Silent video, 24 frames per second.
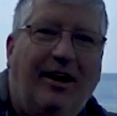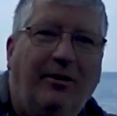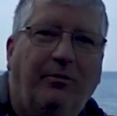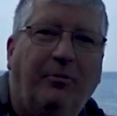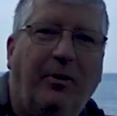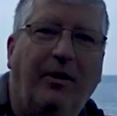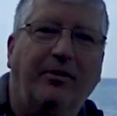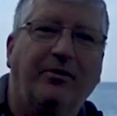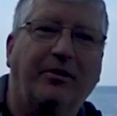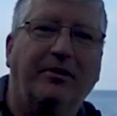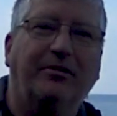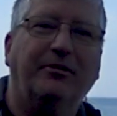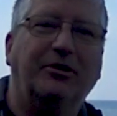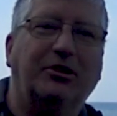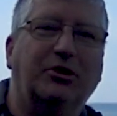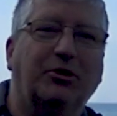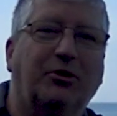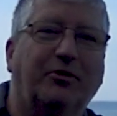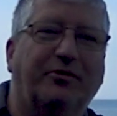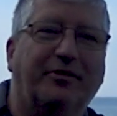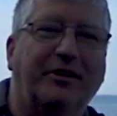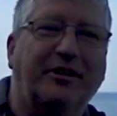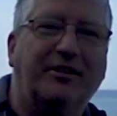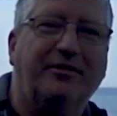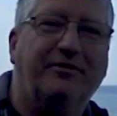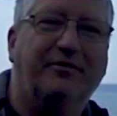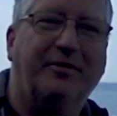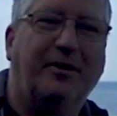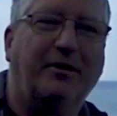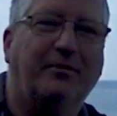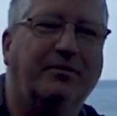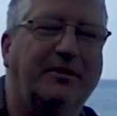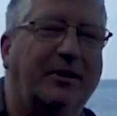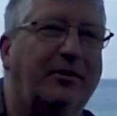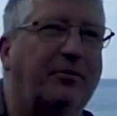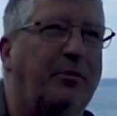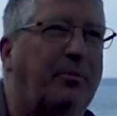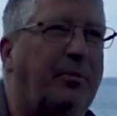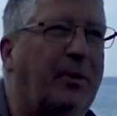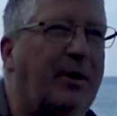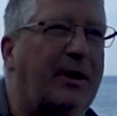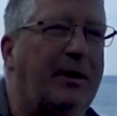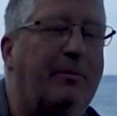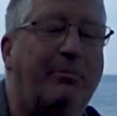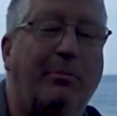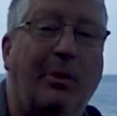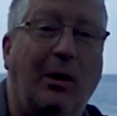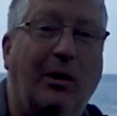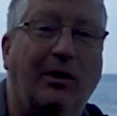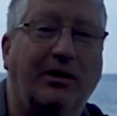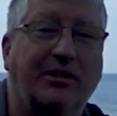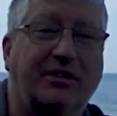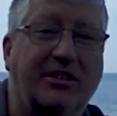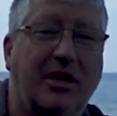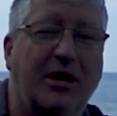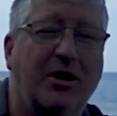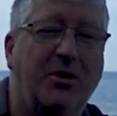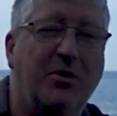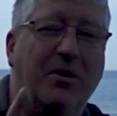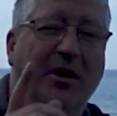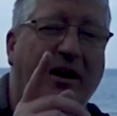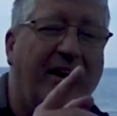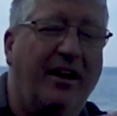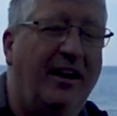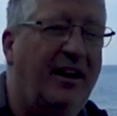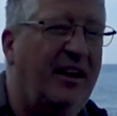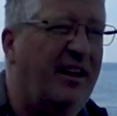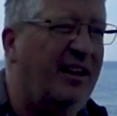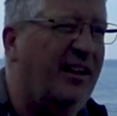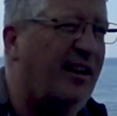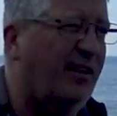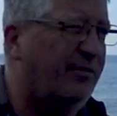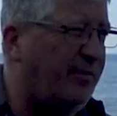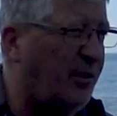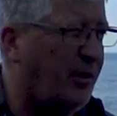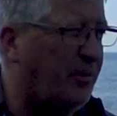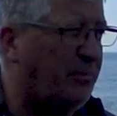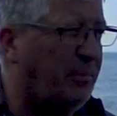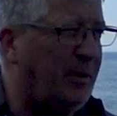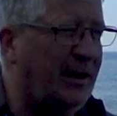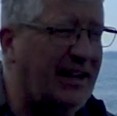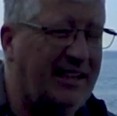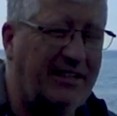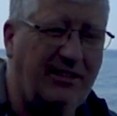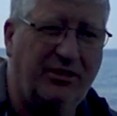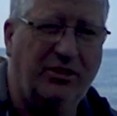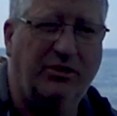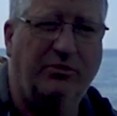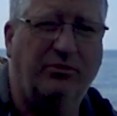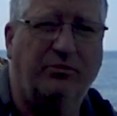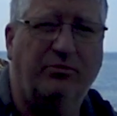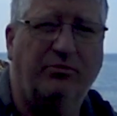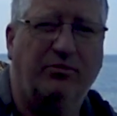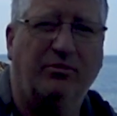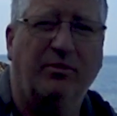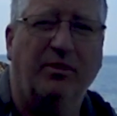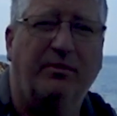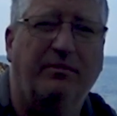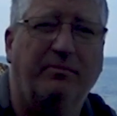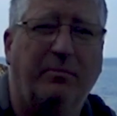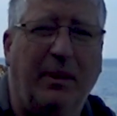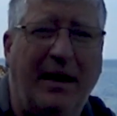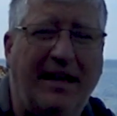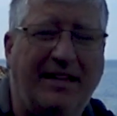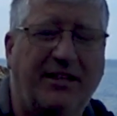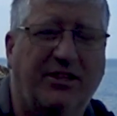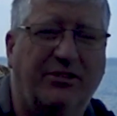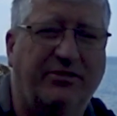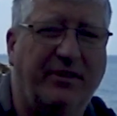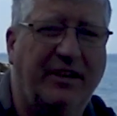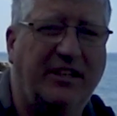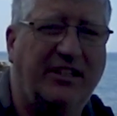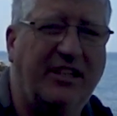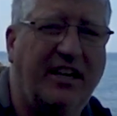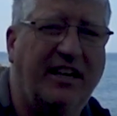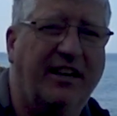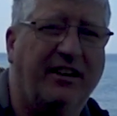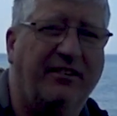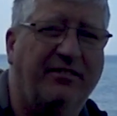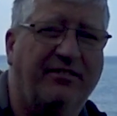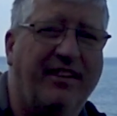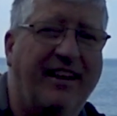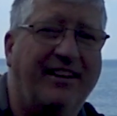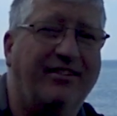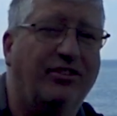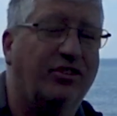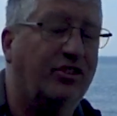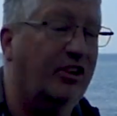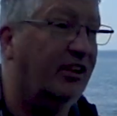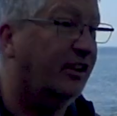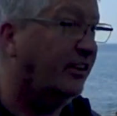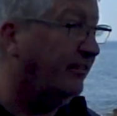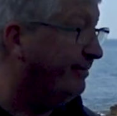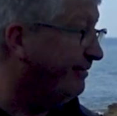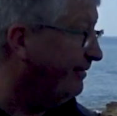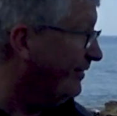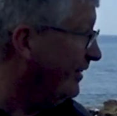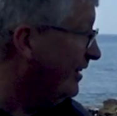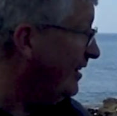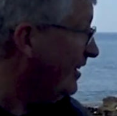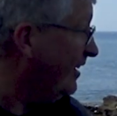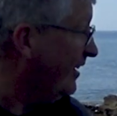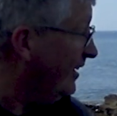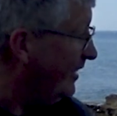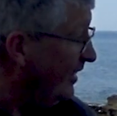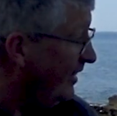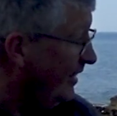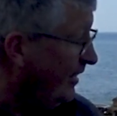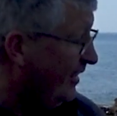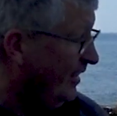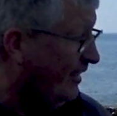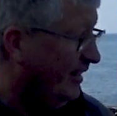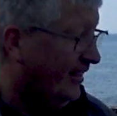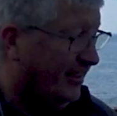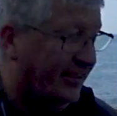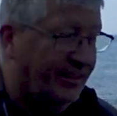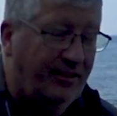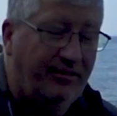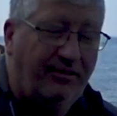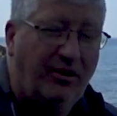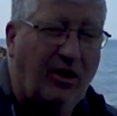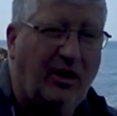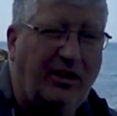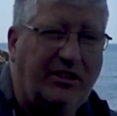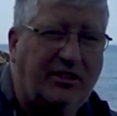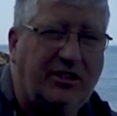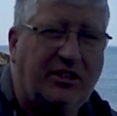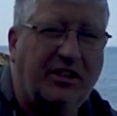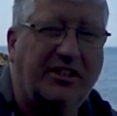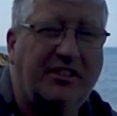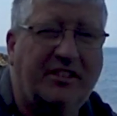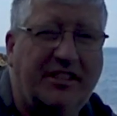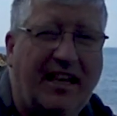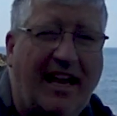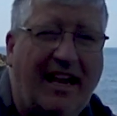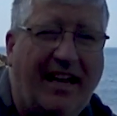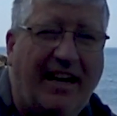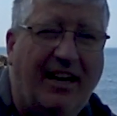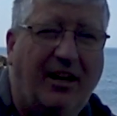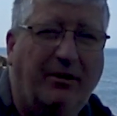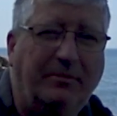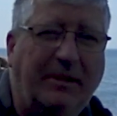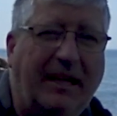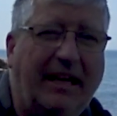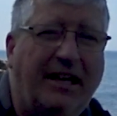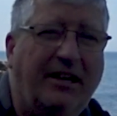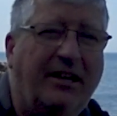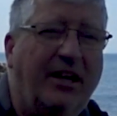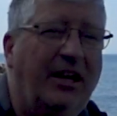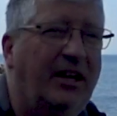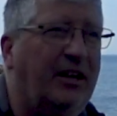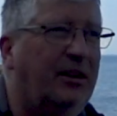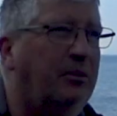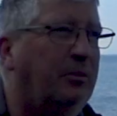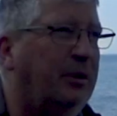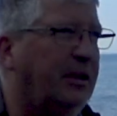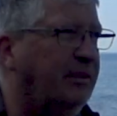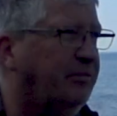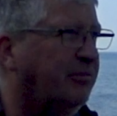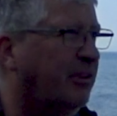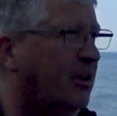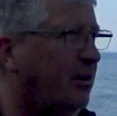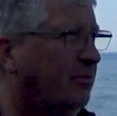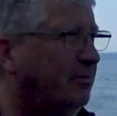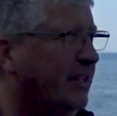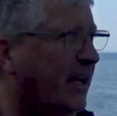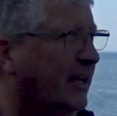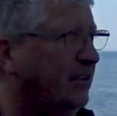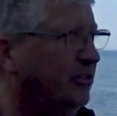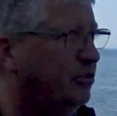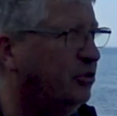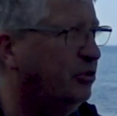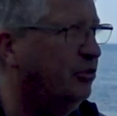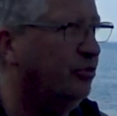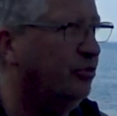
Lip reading: Welcome to Shore Fishing Films, everybody. Part 2 of our Plaice fishing adventure. Mine's just setting up now. We've come down to